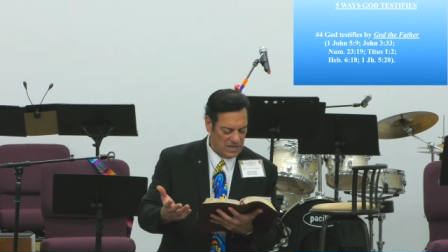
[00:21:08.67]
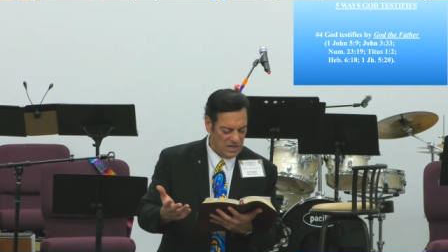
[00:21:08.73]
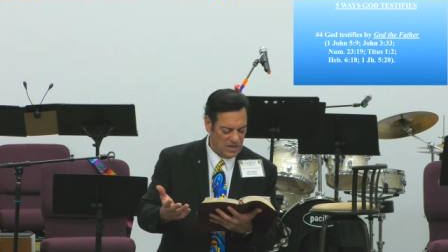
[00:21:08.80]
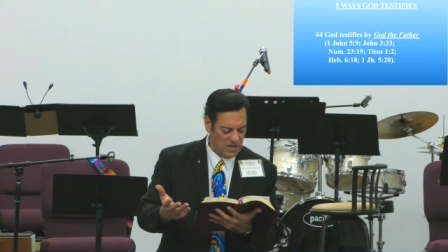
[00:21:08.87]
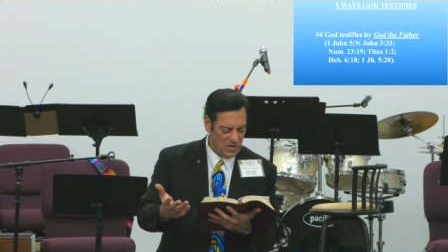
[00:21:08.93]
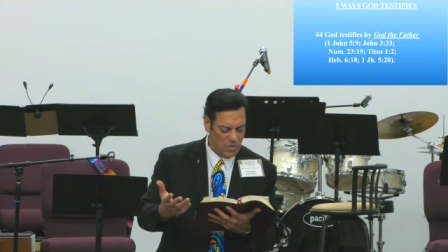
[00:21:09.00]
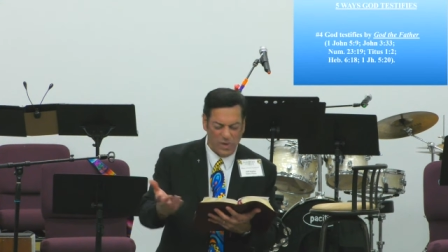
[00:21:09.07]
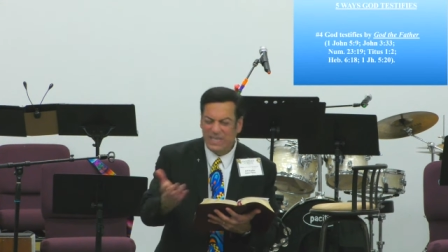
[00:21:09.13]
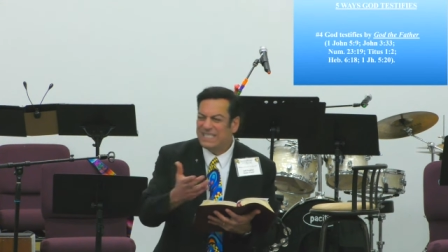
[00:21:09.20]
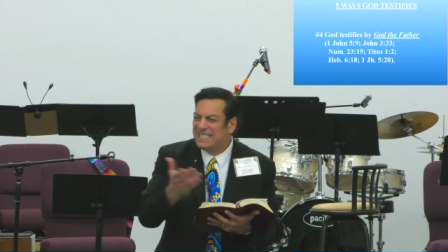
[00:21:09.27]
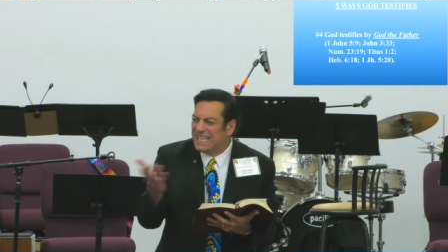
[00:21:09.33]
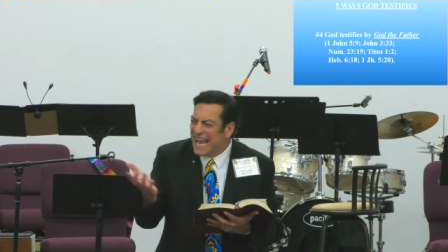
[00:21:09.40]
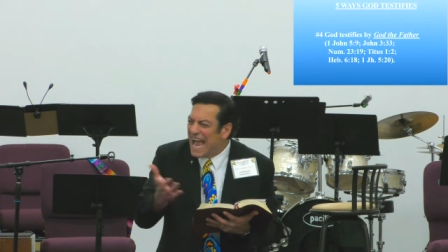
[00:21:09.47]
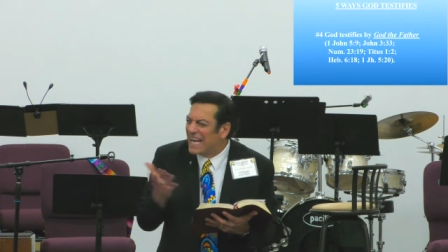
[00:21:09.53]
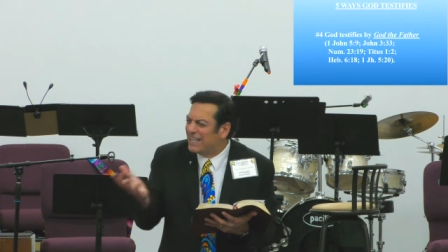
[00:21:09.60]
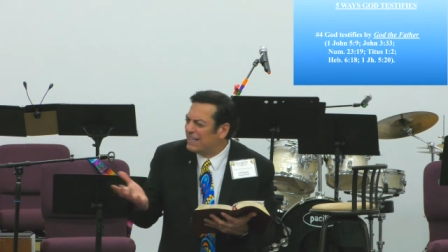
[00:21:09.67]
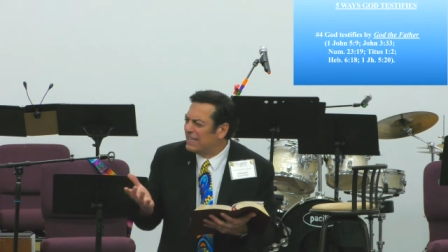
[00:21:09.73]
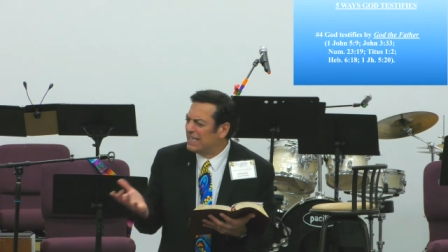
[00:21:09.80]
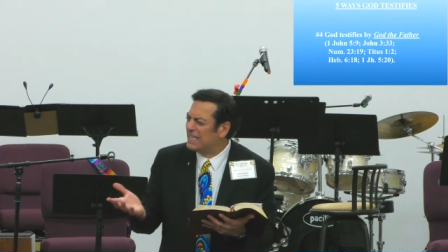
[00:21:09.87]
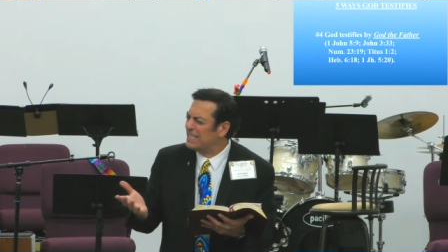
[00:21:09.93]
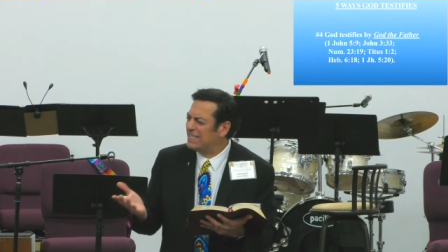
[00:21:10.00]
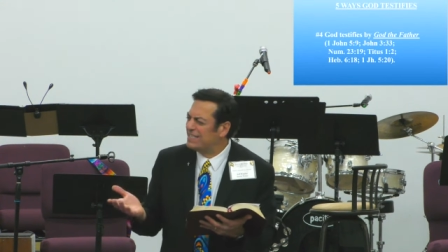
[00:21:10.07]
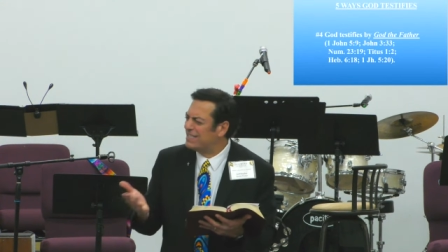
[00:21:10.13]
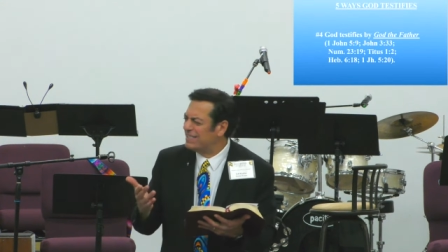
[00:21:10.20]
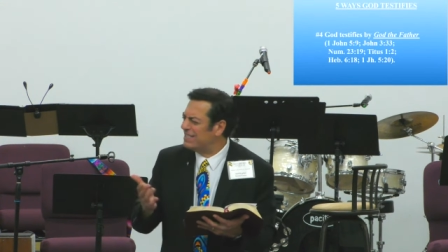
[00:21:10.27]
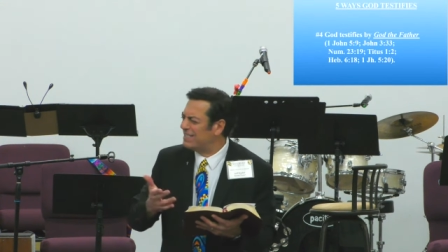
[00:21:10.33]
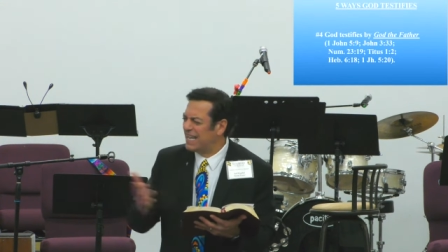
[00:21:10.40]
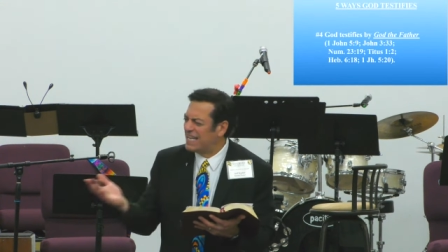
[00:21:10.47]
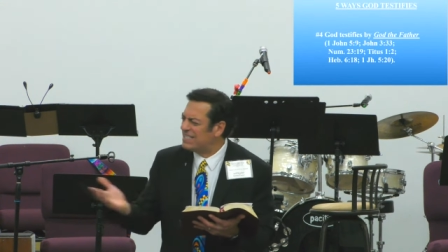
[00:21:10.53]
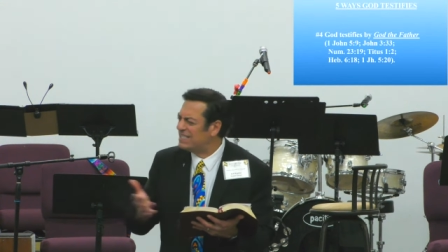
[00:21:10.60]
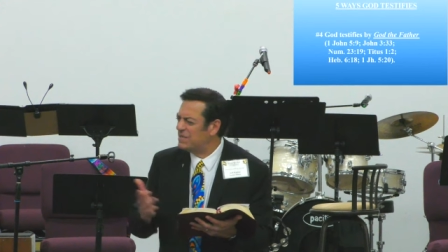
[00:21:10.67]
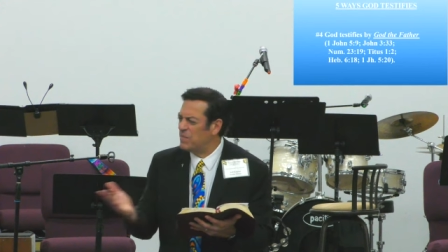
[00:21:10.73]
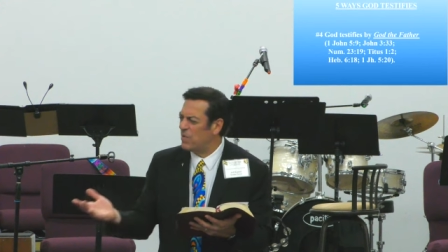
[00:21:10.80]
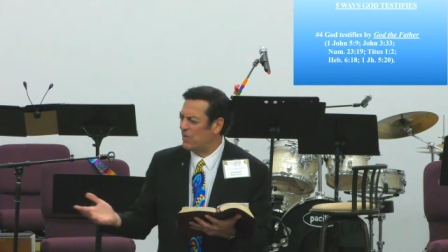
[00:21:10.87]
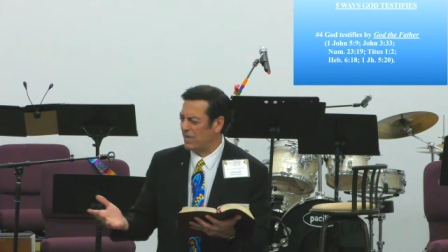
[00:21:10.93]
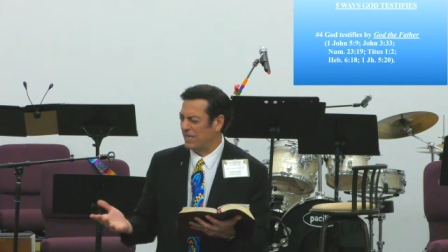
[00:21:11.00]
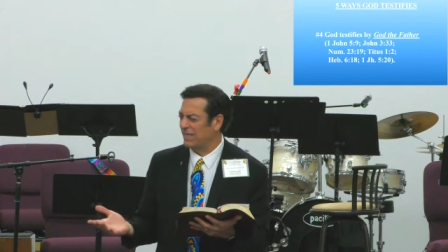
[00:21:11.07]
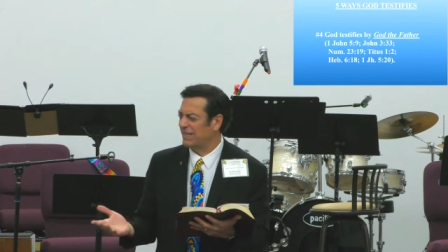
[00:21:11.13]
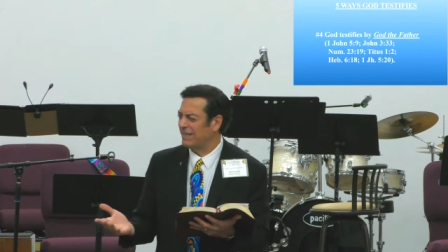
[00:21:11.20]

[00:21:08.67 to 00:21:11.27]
What exactly is this testimony